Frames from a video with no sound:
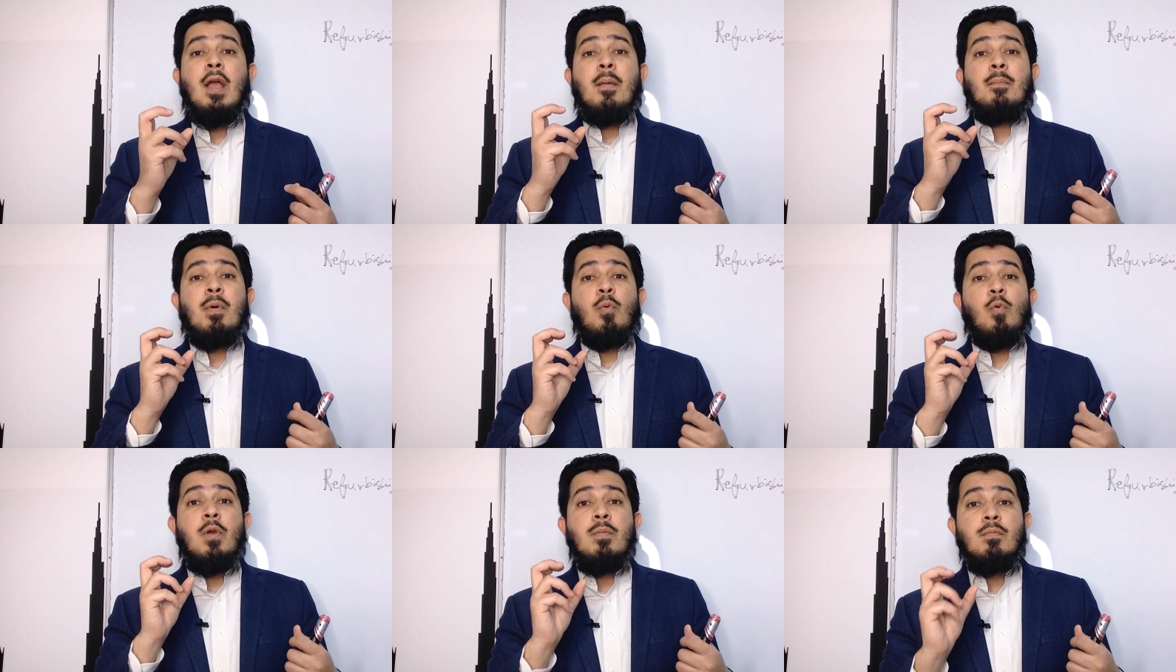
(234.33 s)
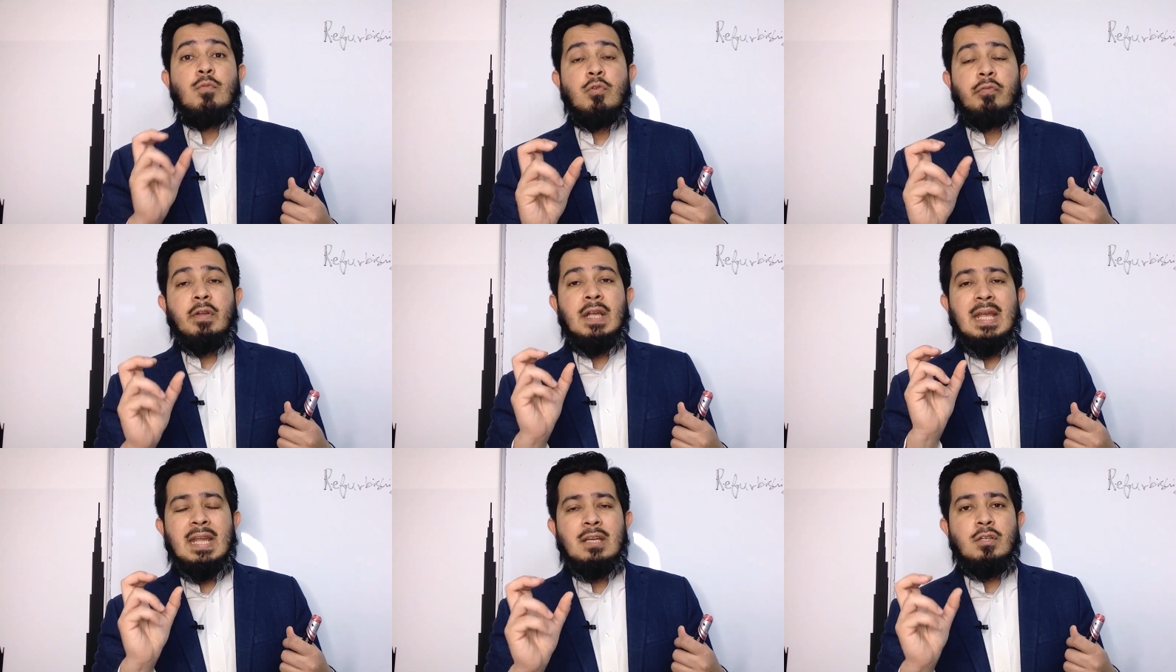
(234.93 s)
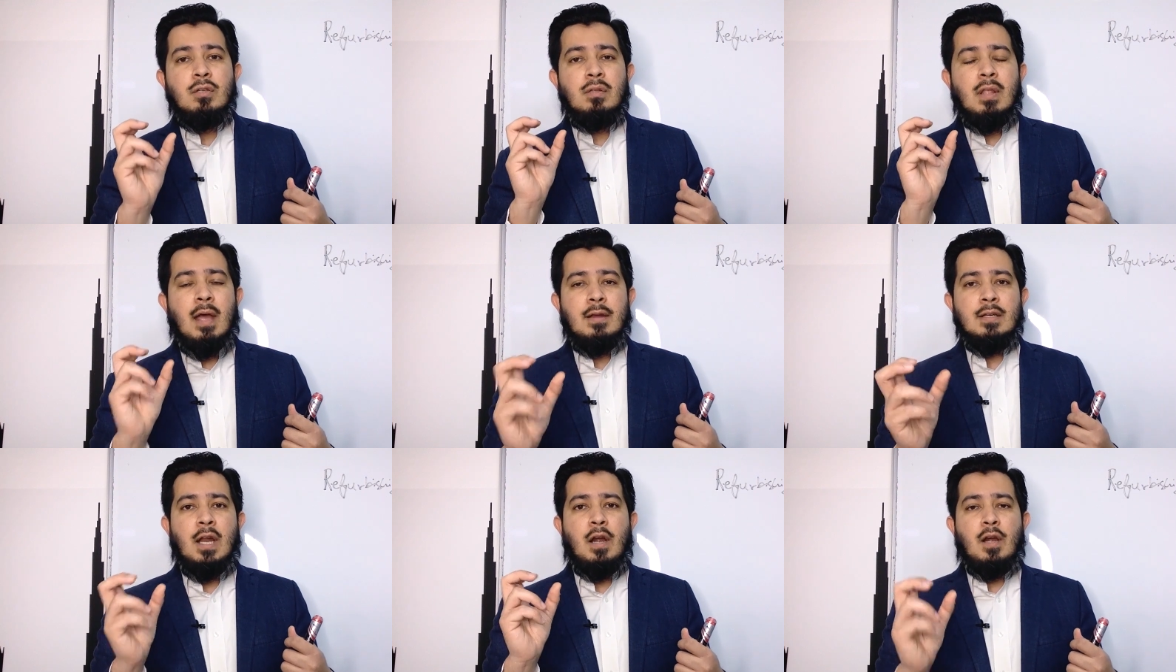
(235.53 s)
But we're moving into
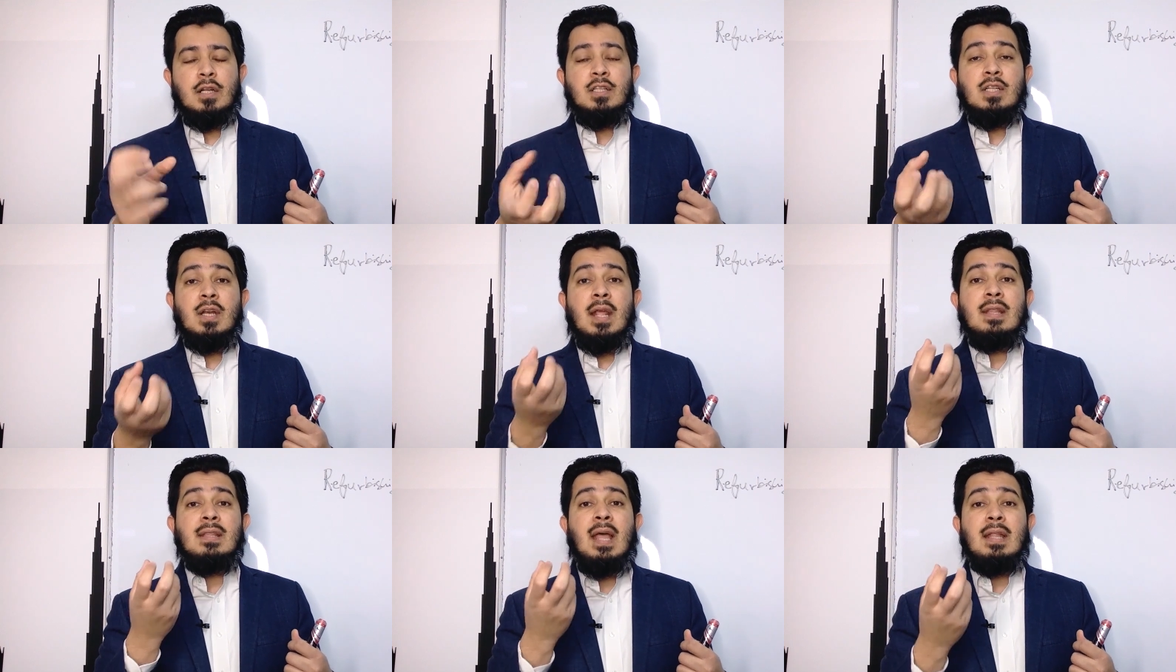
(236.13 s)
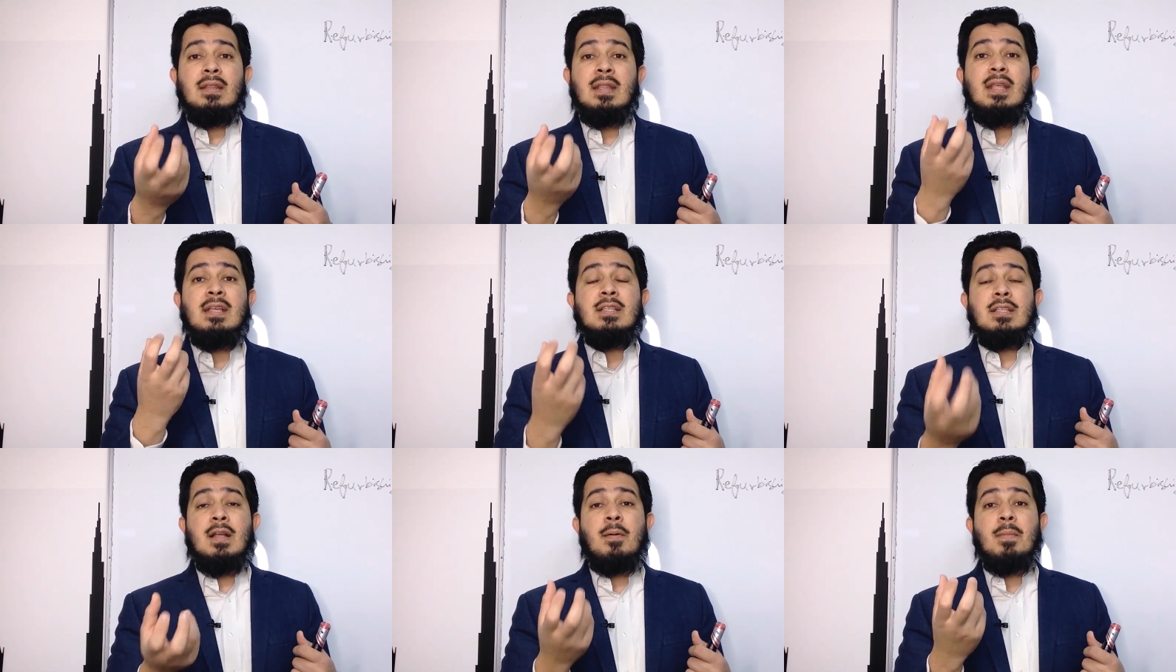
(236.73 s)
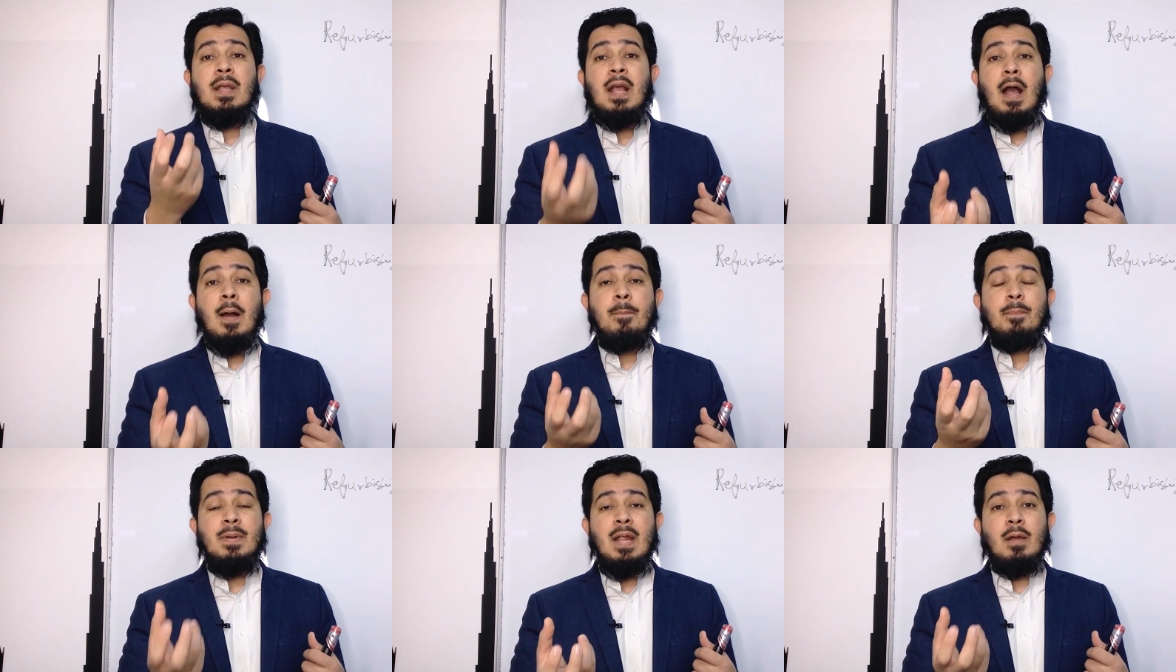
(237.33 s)
that direction, and that thing is coming
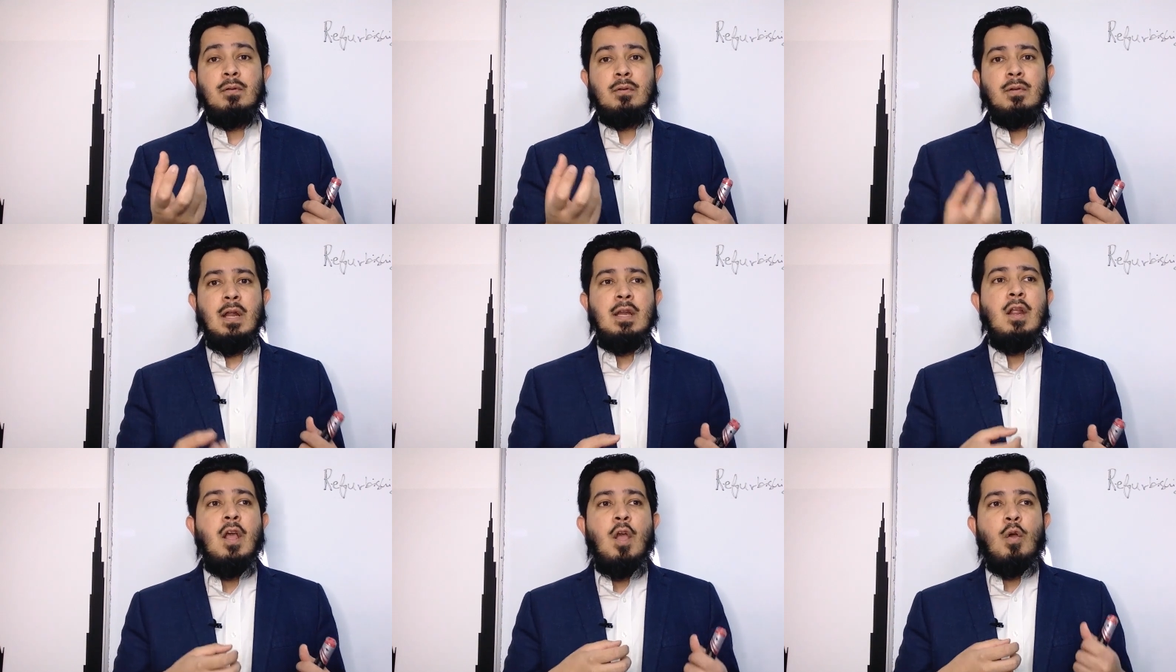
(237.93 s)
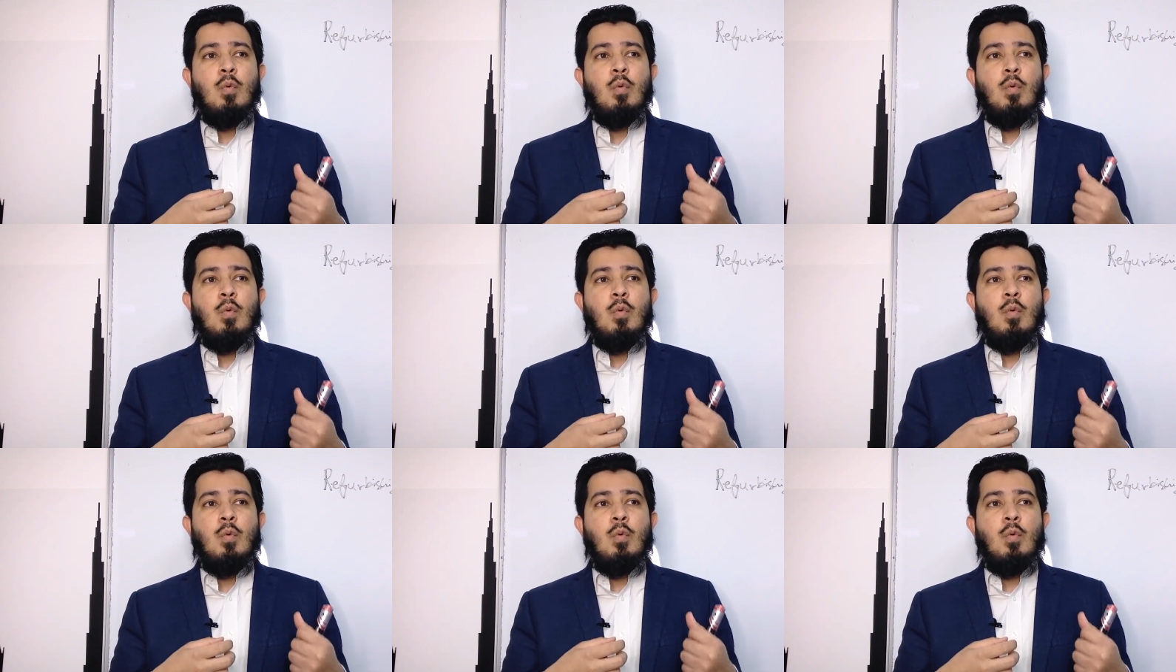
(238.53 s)
up now, right?